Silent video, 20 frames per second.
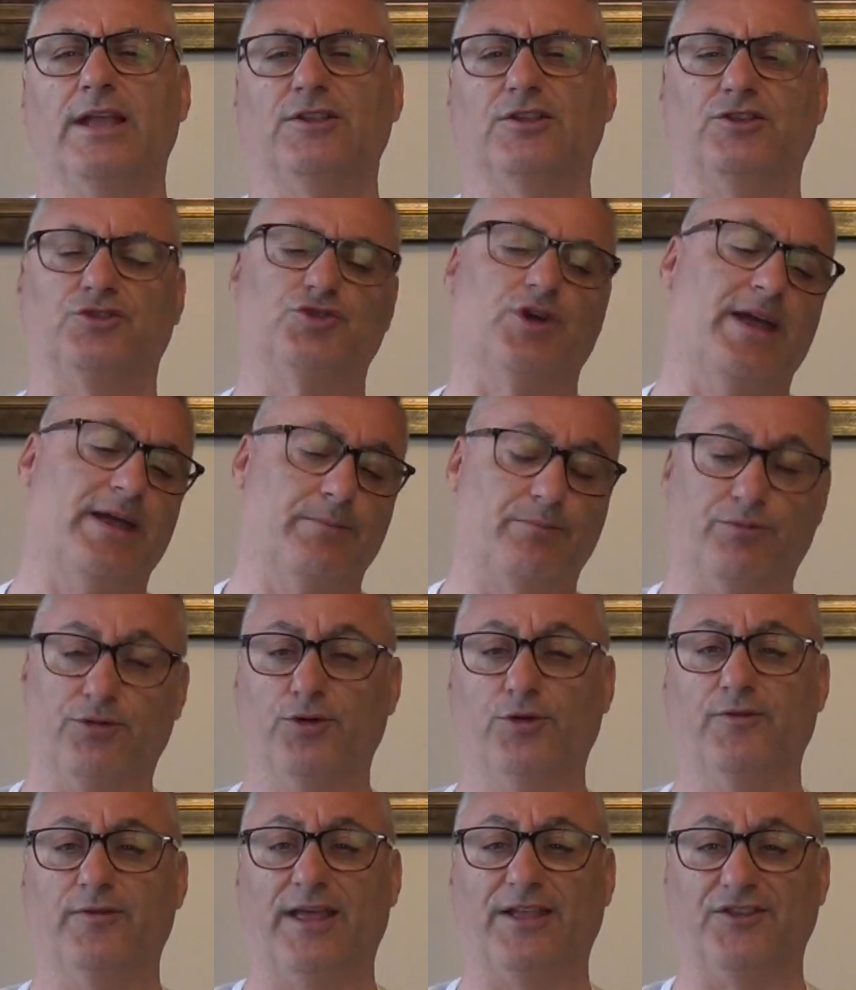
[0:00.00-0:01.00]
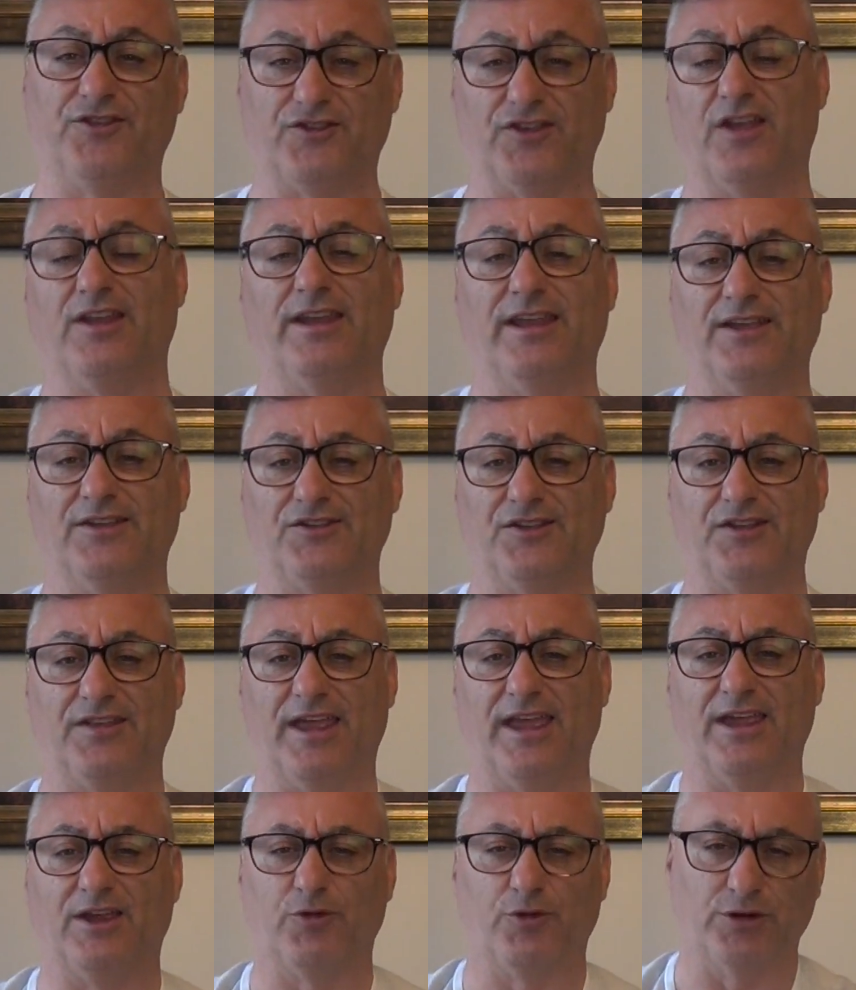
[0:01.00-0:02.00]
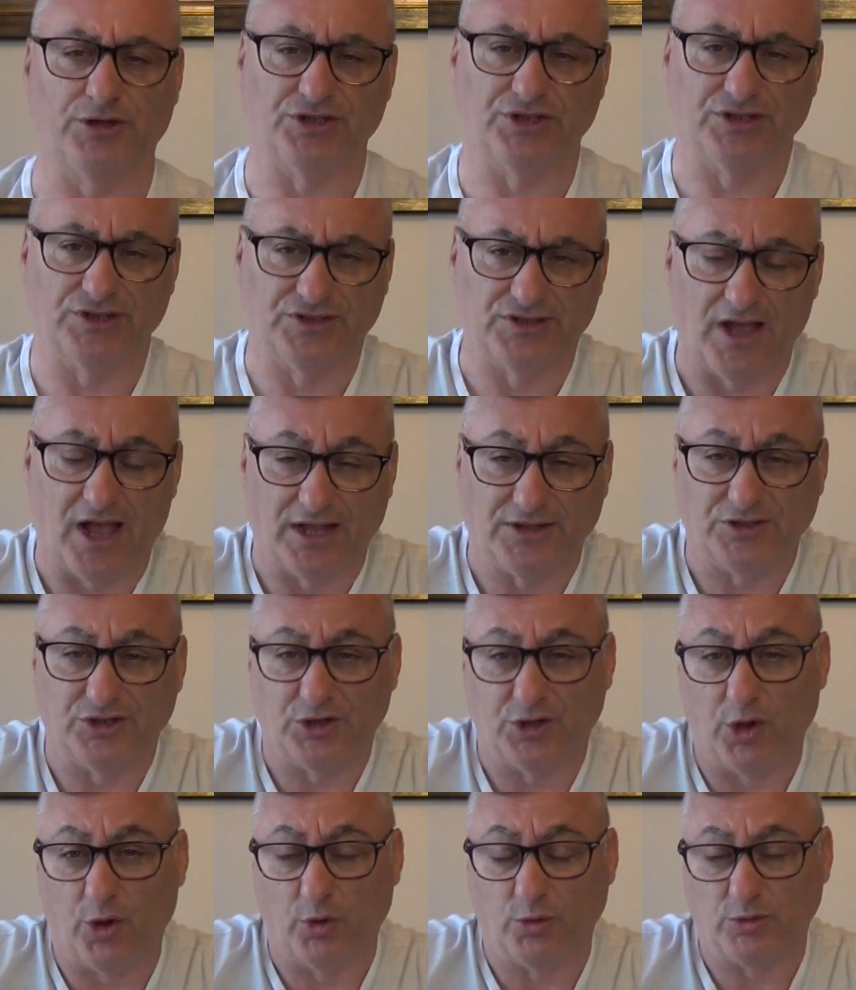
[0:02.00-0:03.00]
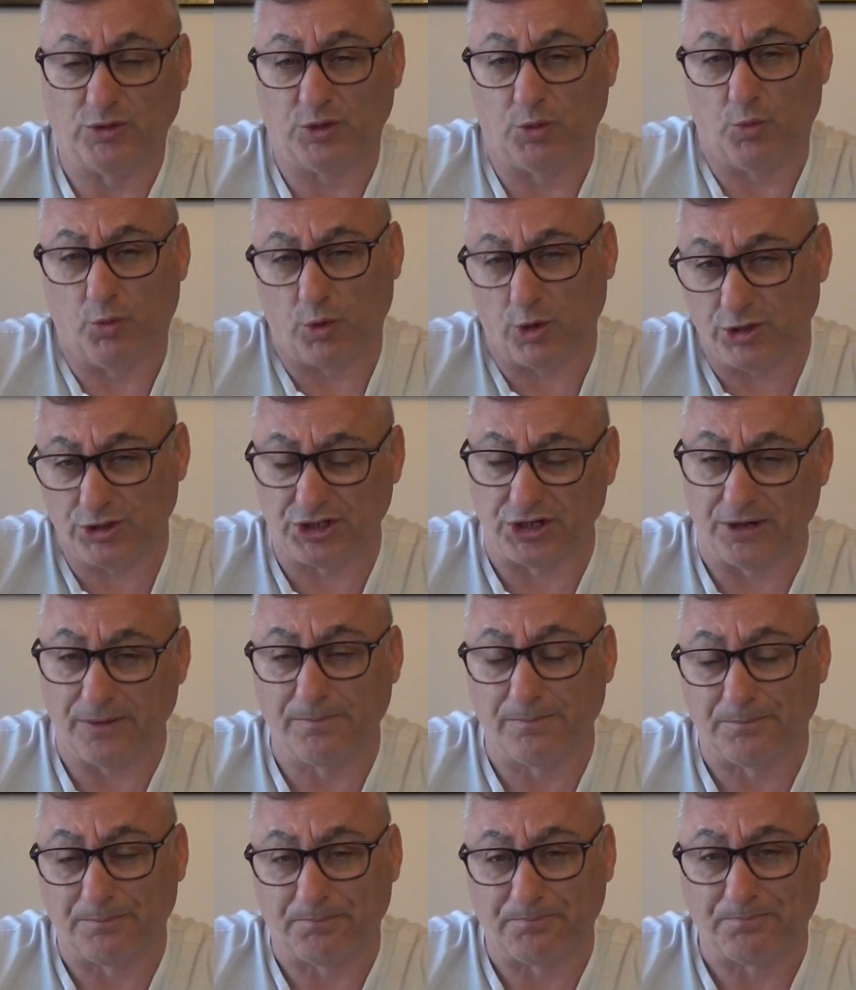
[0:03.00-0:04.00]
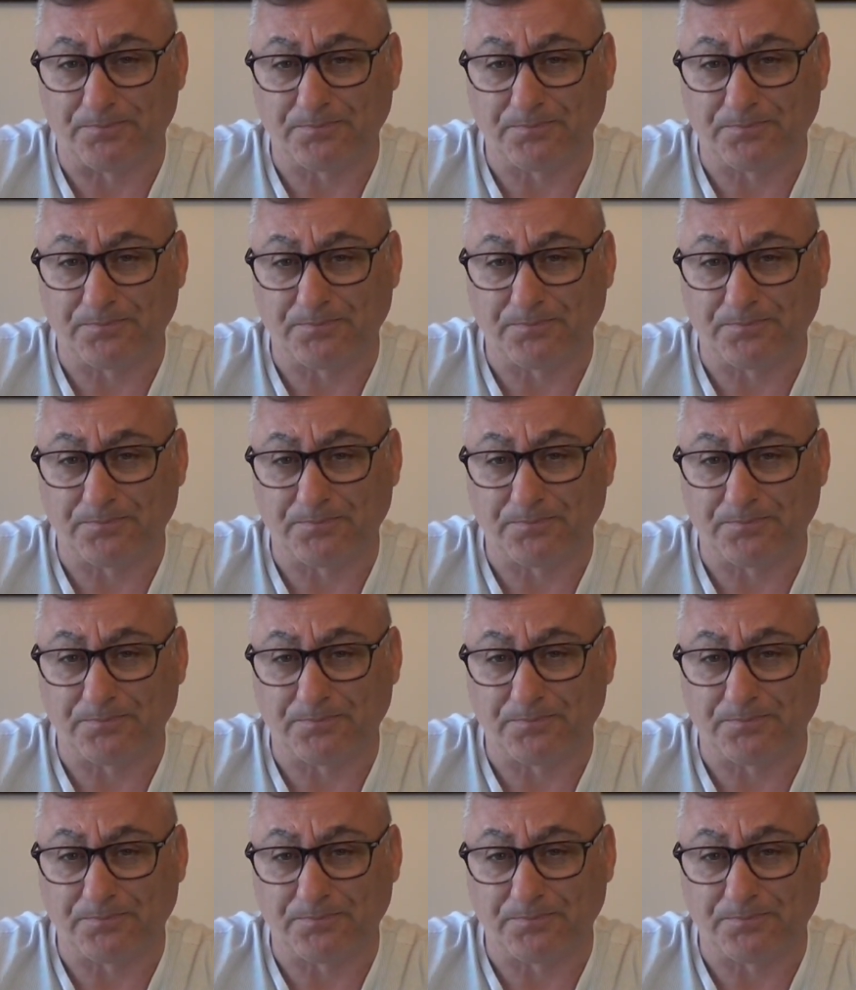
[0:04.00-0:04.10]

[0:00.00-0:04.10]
to try and prove that Sunday is the day Christians ought to go to worship.